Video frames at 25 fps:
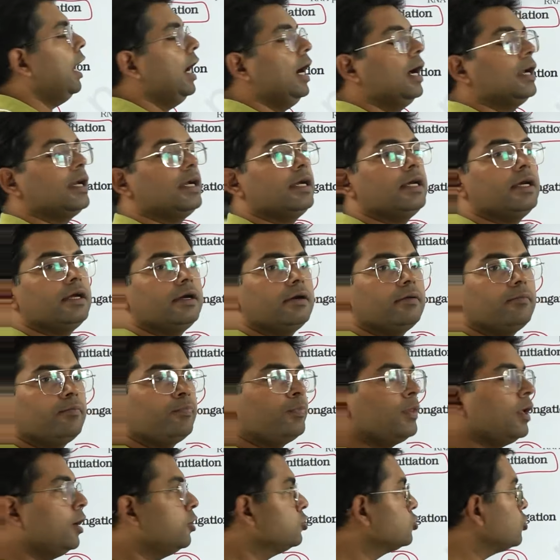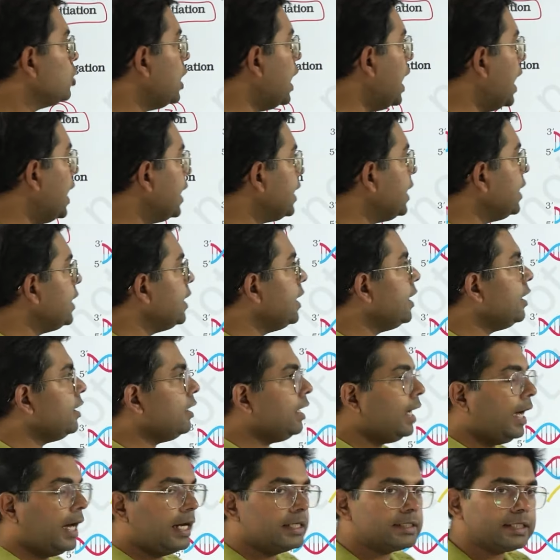RNA. So
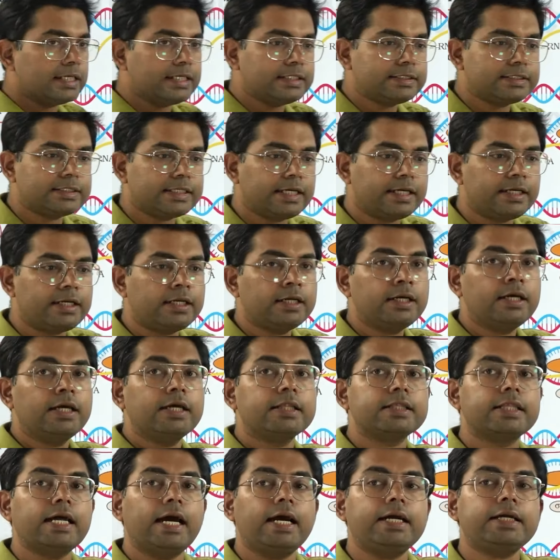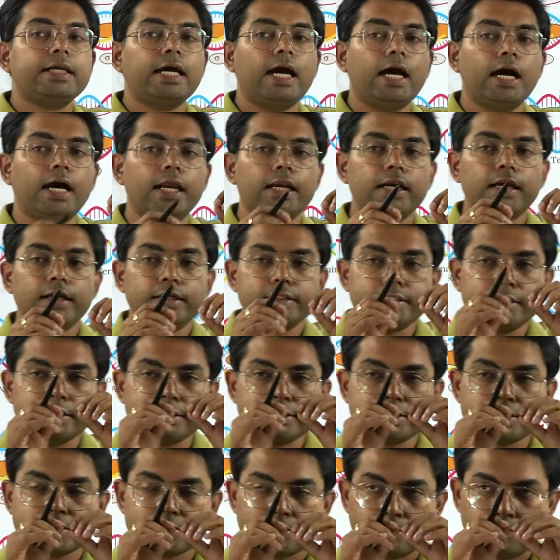RNA, as I said, that
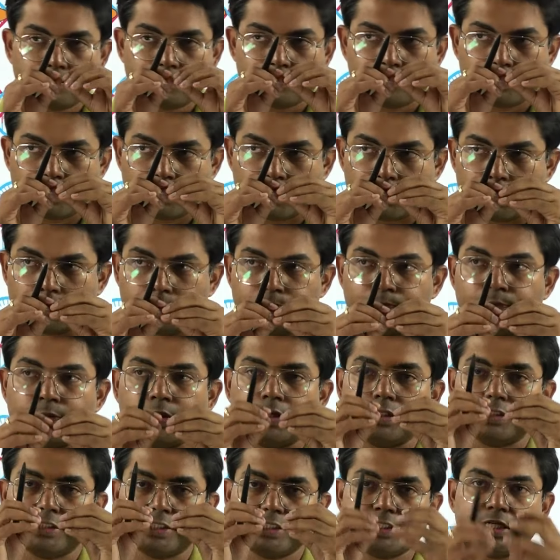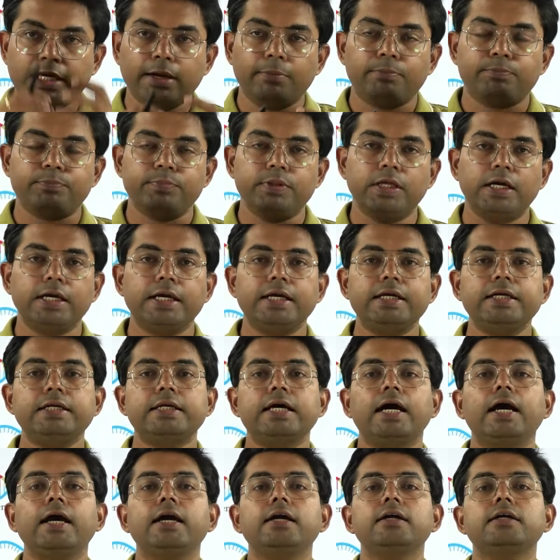this step, the
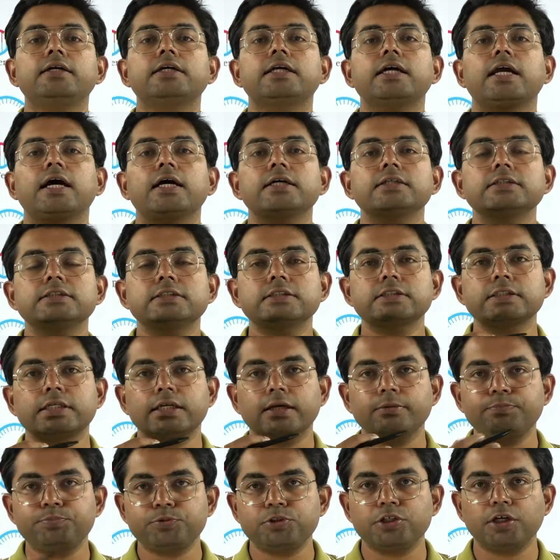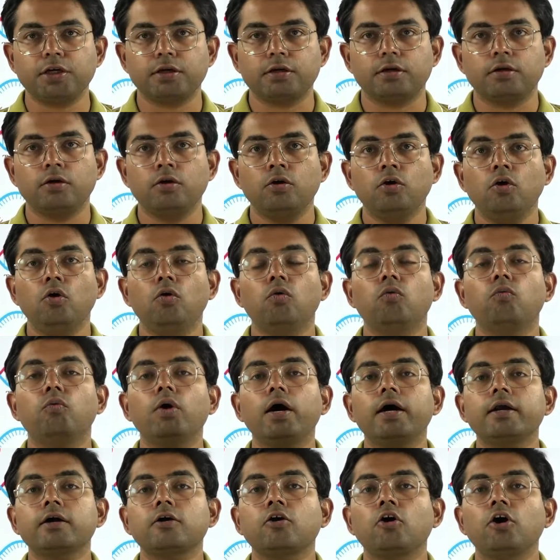entire transcription
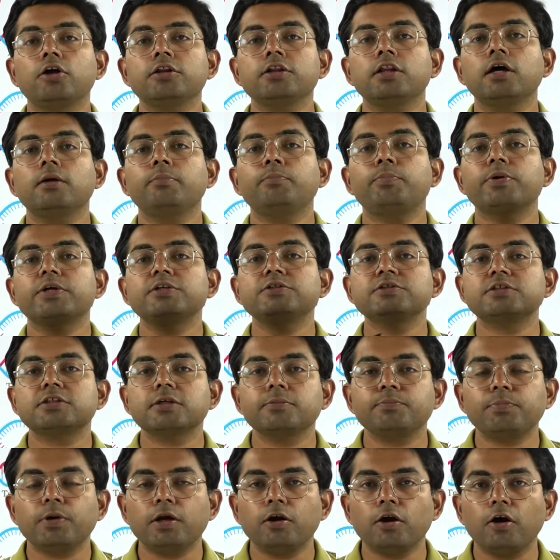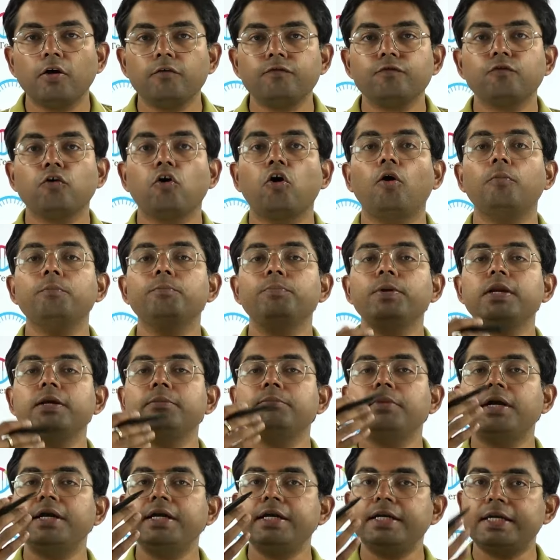work on the principle of
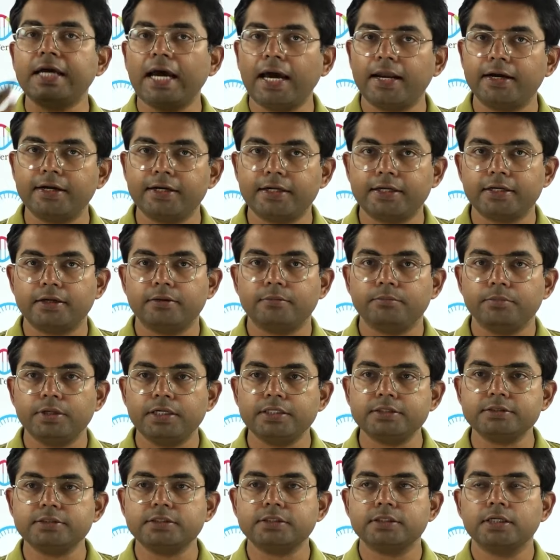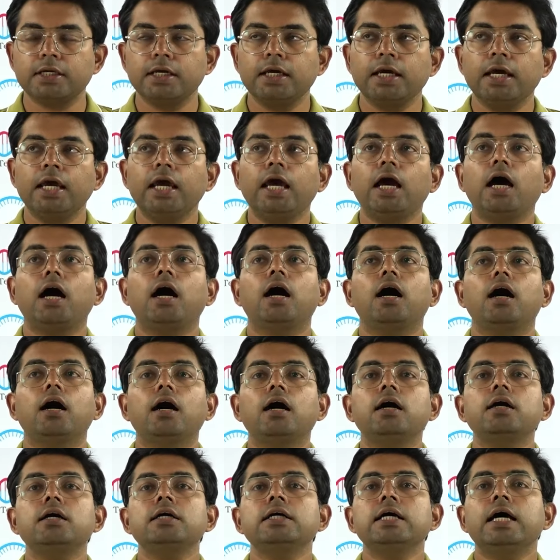complementarity, means
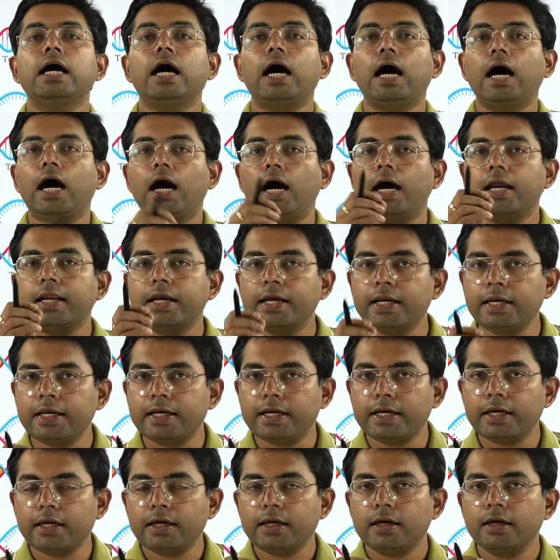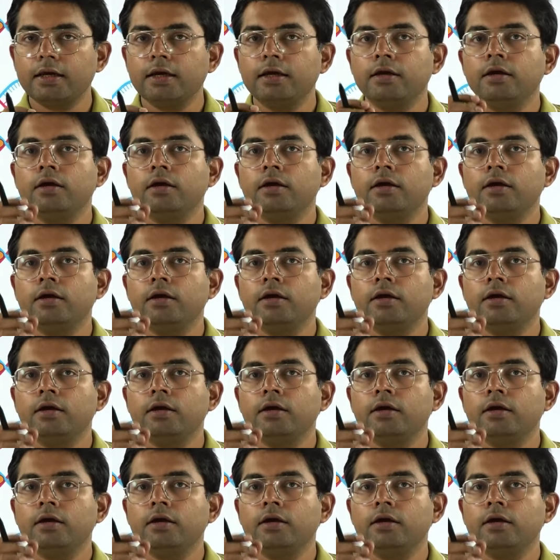a RNA